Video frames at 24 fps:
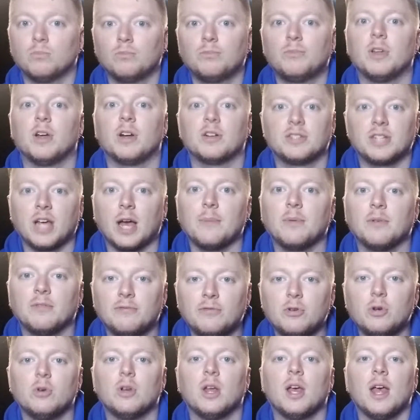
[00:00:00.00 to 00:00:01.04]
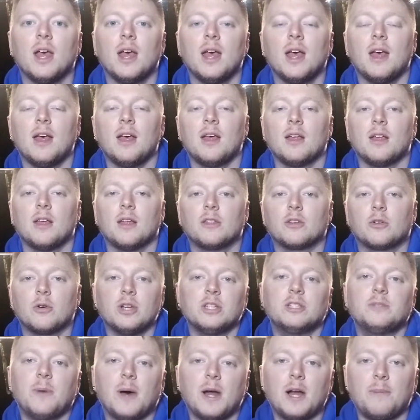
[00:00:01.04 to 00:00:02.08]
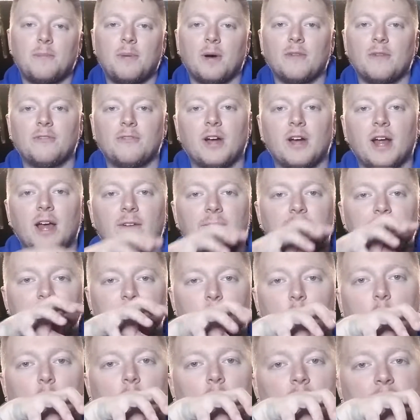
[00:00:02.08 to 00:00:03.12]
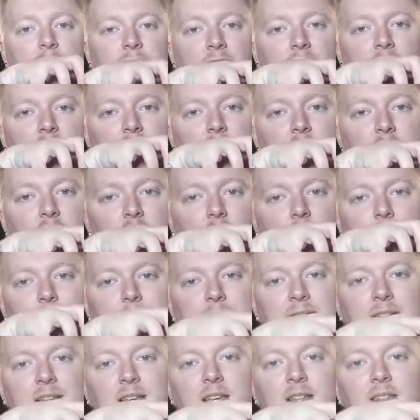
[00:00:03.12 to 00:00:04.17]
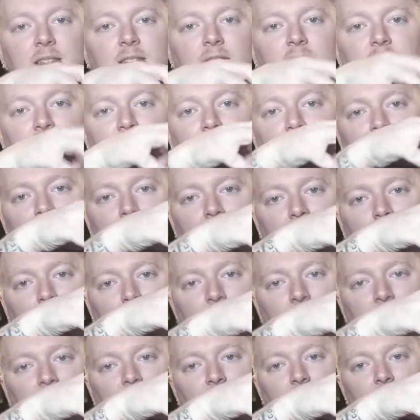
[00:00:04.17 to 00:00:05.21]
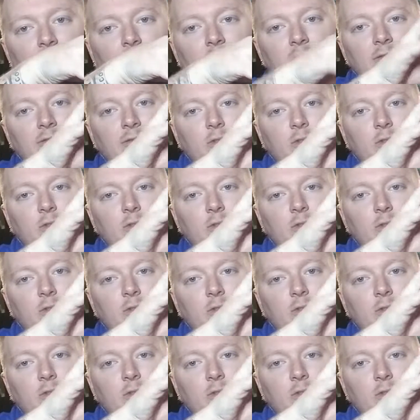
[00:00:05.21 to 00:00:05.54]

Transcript: their type of food. The green spotted puffer have four very sharp teeth that come together and